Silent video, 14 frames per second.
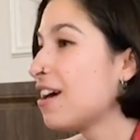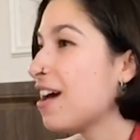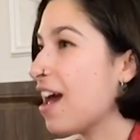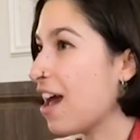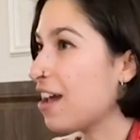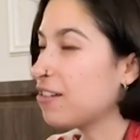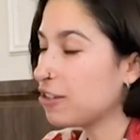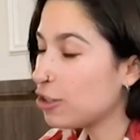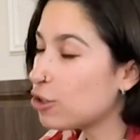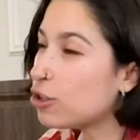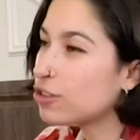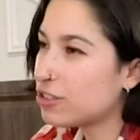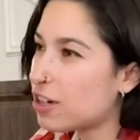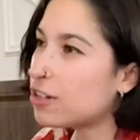And you
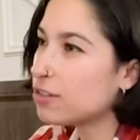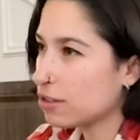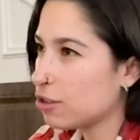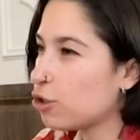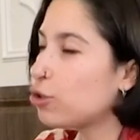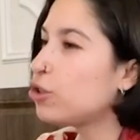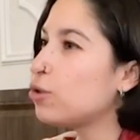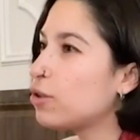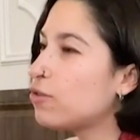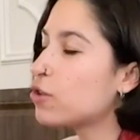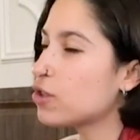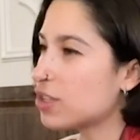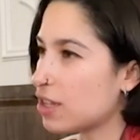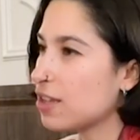know, they're good
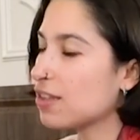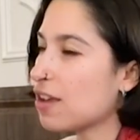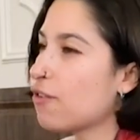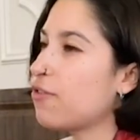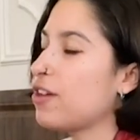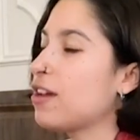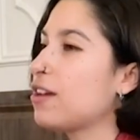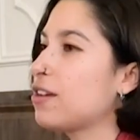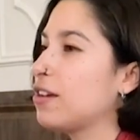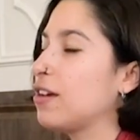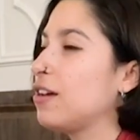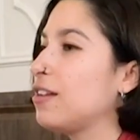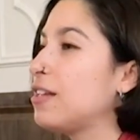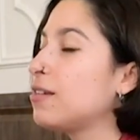universities. I think
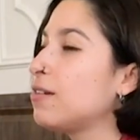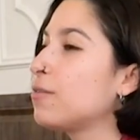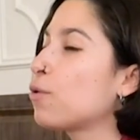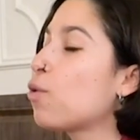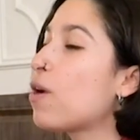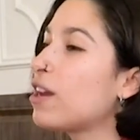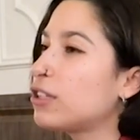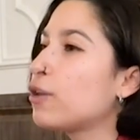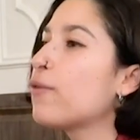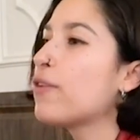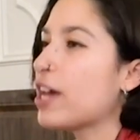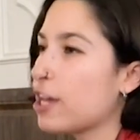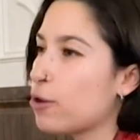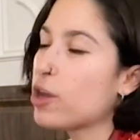the quality of
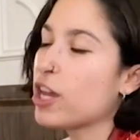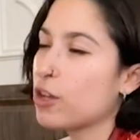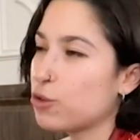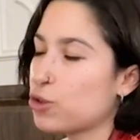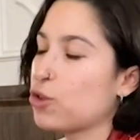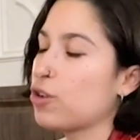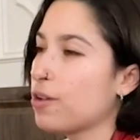education.